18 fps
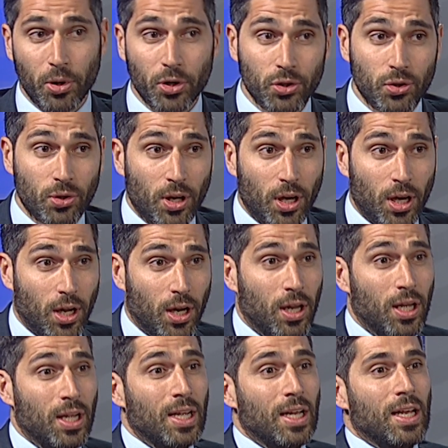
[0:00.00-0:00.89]

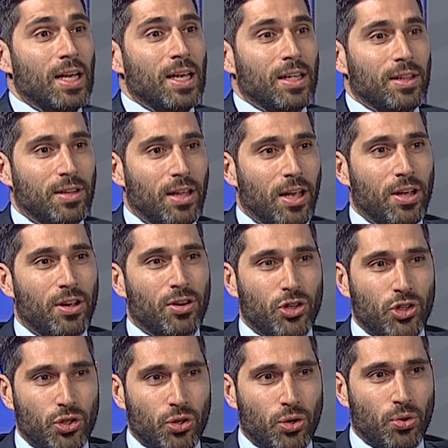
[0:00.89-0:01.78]
Portugal, they
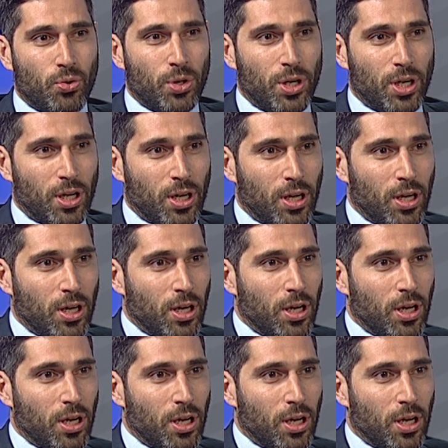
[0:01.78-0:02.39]
are showing